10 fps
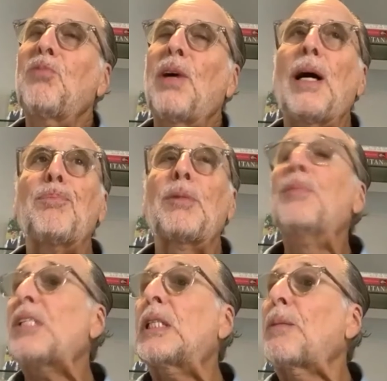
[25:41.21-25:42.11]

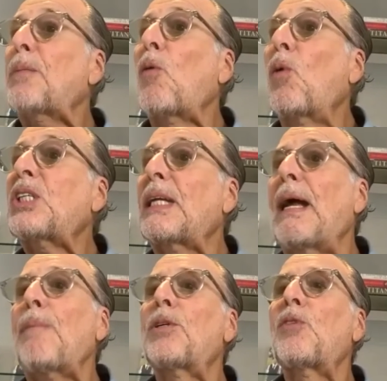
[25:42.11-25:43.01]
optimistic about what's going to
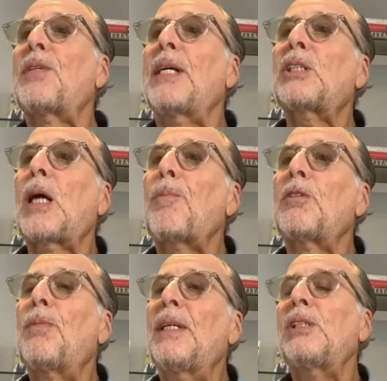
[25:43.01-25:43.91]
happen over the next couple
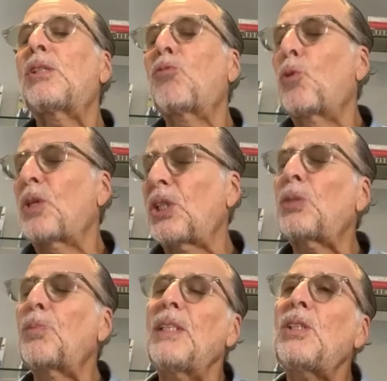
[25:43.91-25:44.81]
of months, 4 to 6
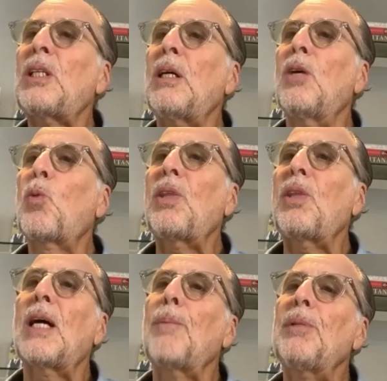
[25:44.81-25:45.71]
months with these
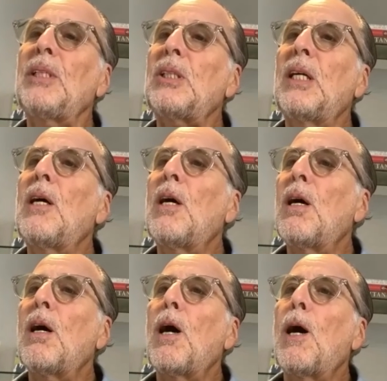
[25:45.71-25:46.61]
companies.
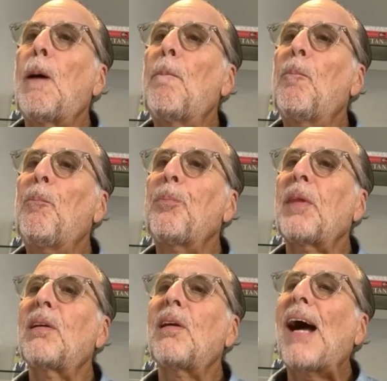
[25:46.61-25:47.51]

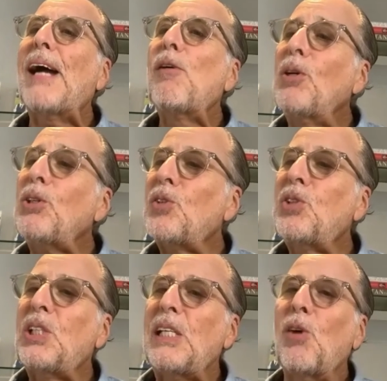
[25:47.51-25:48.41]
I also
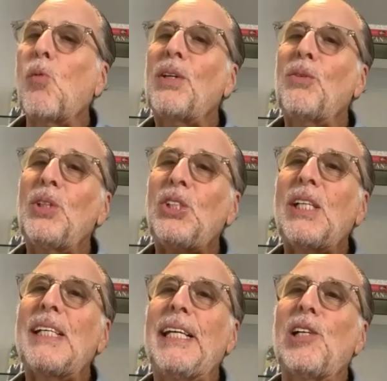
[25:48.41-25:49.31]
see, you know, we're
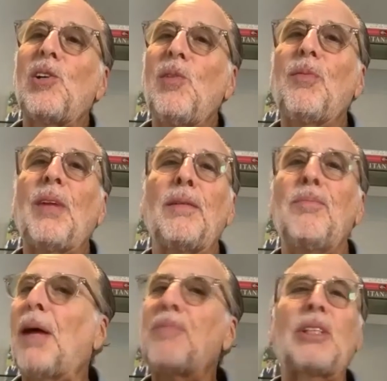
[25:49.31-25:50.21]
sitting here,
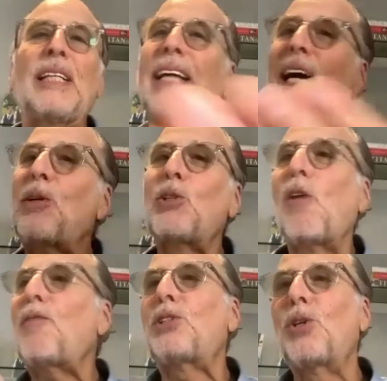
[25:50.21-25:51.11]
I'm seeing Gary's
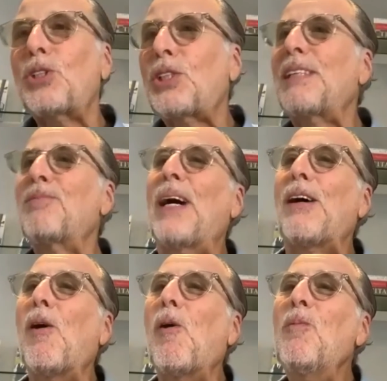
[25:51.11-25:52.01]
office, you're seeing my
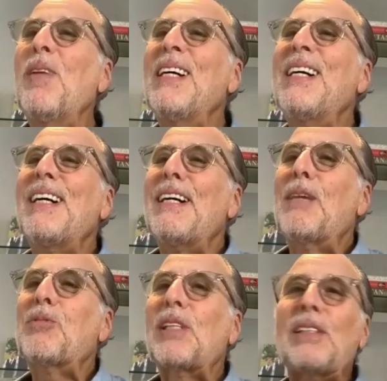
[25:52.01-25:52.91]
home, I'm
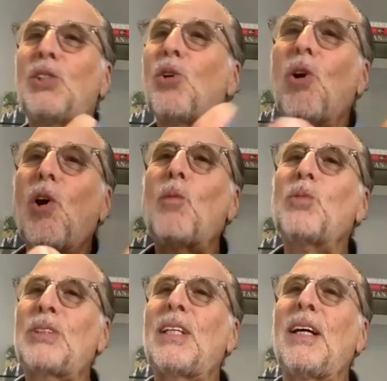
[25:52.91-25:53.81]
seeing your
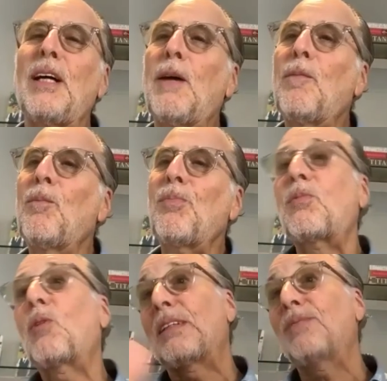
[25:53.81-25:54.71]
homes.
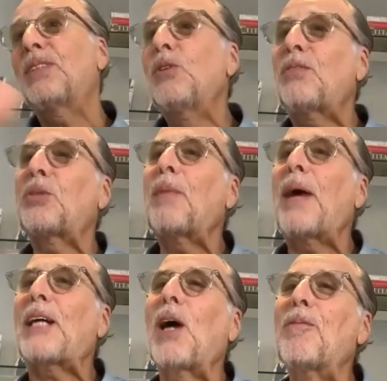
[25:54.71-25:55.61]
Well, you have some
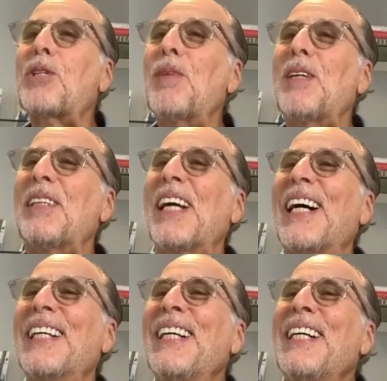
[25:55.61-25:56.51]
backdrops, so maybe not.